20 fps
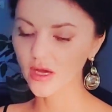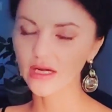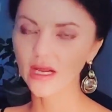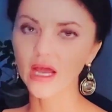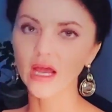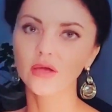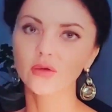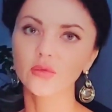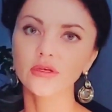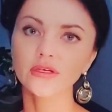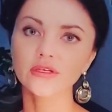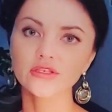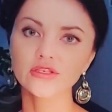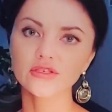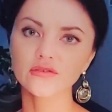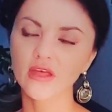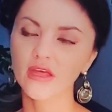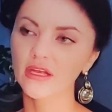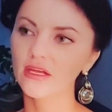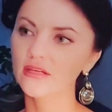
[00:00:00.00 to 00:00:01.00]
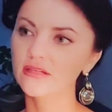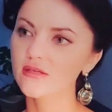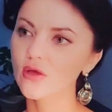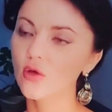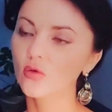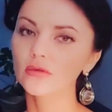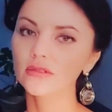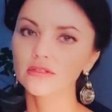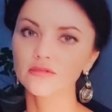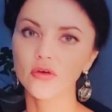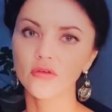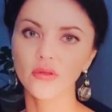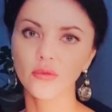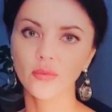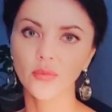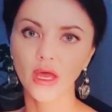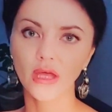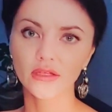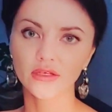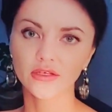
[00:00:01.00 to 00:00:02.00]
but I wish that it's only for the
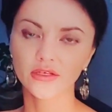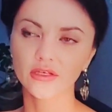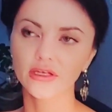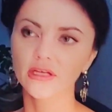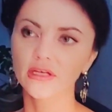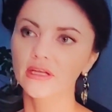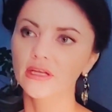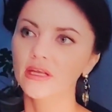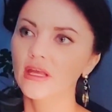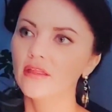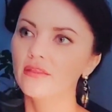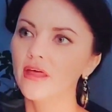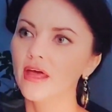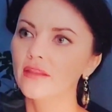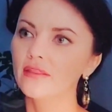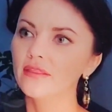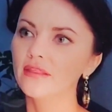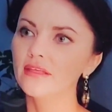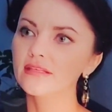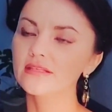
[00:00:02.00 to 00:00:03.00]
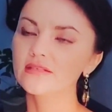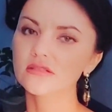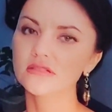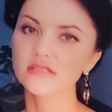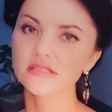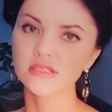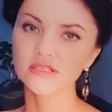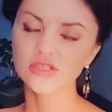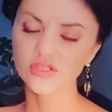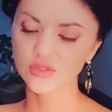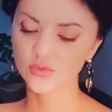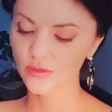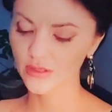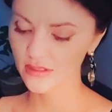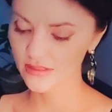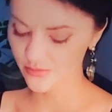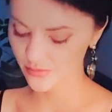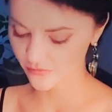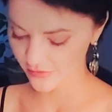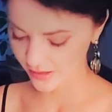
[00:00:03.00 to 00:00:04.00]
better, that this transition
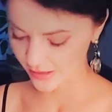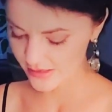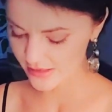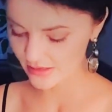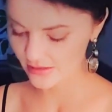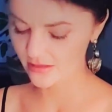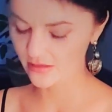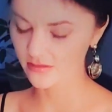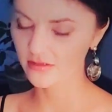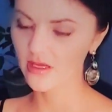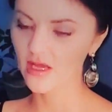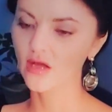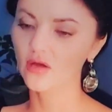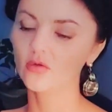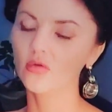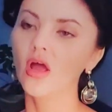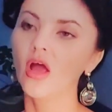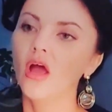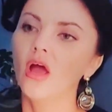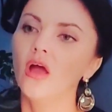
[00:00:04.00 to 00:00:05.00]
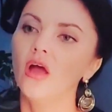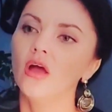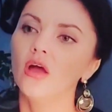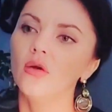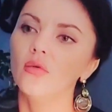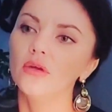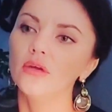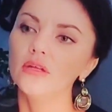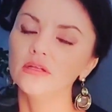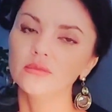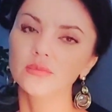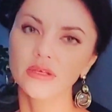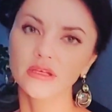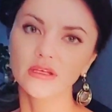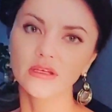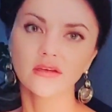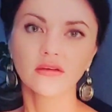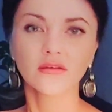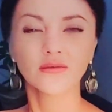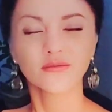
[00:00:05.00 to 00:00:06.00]
we're facing now will
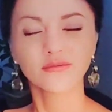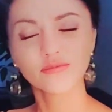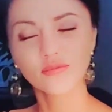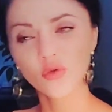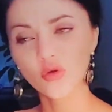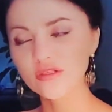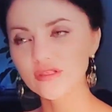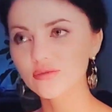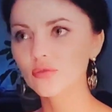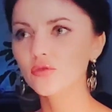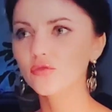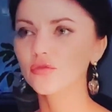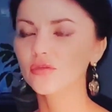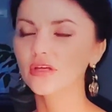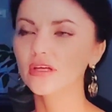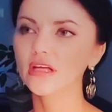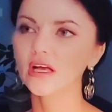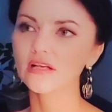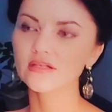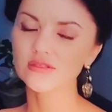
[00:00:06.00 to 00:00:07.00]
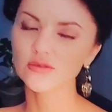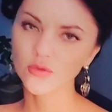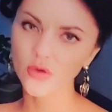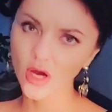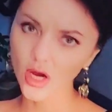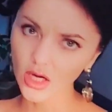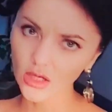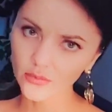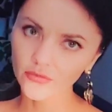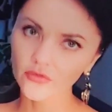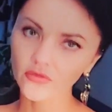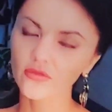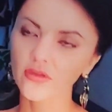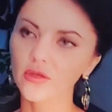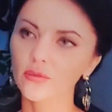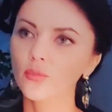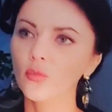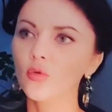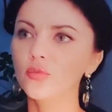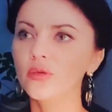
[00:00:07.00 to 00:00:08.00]
be more smoothly, not so harmful,
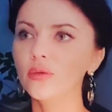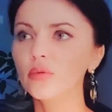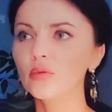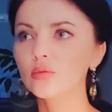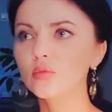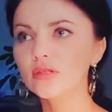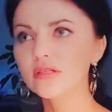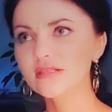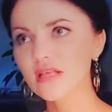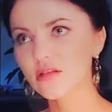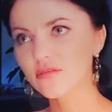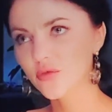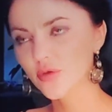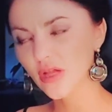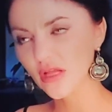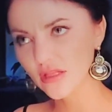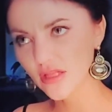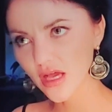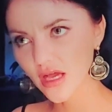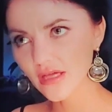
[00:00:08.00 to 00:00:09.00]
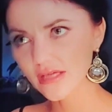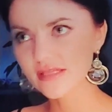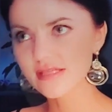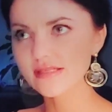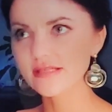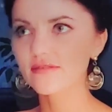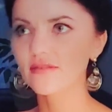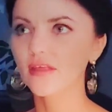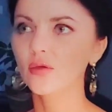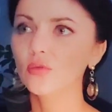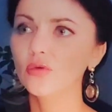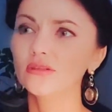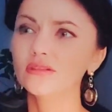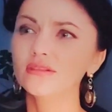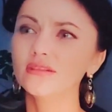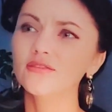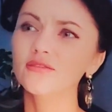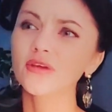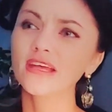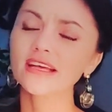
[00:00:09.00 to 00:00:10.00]
that more people will self-realize, they
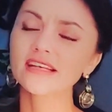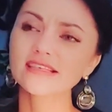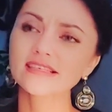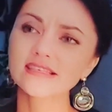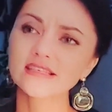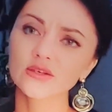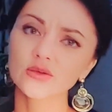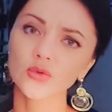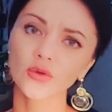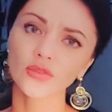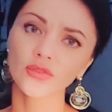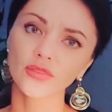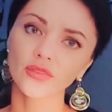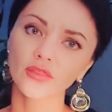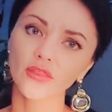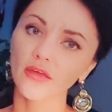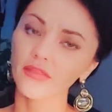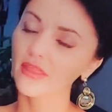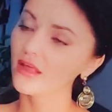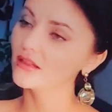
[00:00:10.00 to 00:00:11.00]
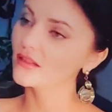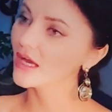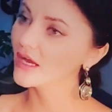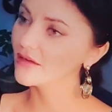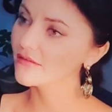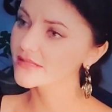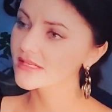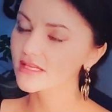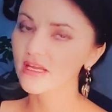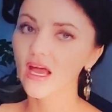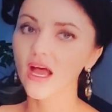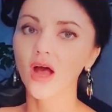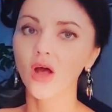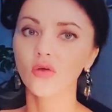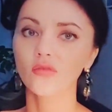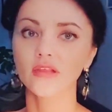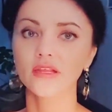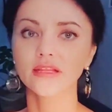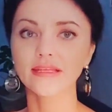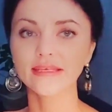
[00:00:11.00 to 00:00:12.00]
will reconsider what their lives and
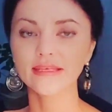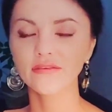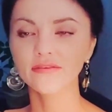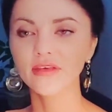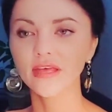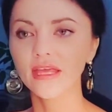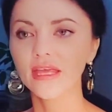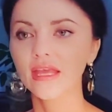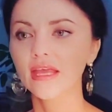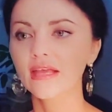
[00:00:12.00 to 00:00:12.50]
how they live,